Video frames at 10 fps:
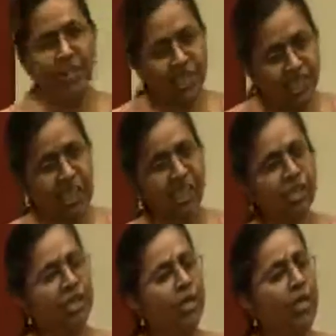such
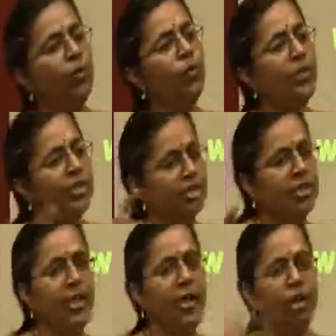in which
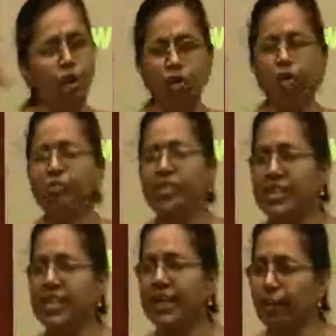there are lot of
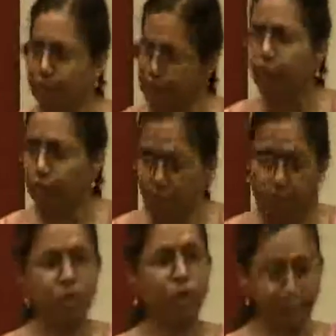these kind of
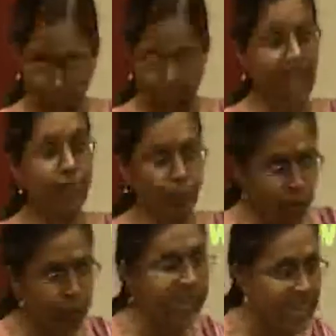thoughts going on like what
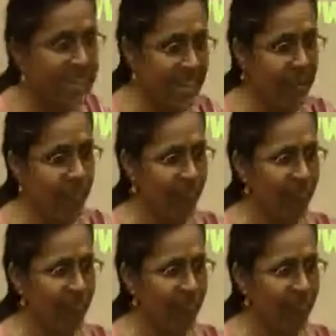you did just now